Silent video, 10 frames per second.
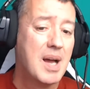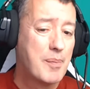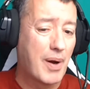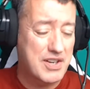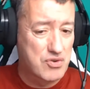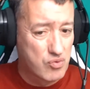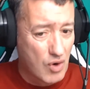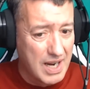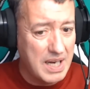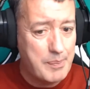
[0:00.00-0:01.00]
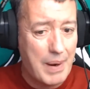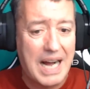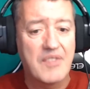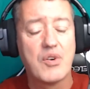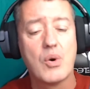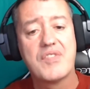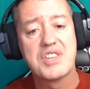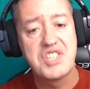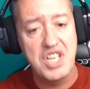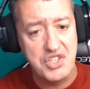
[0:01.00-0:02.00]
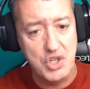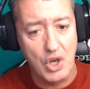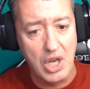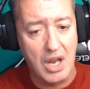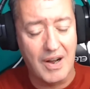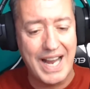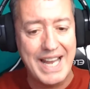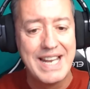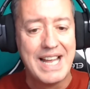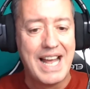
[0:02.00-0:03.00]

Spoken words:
But it's really powerful if you're teaching online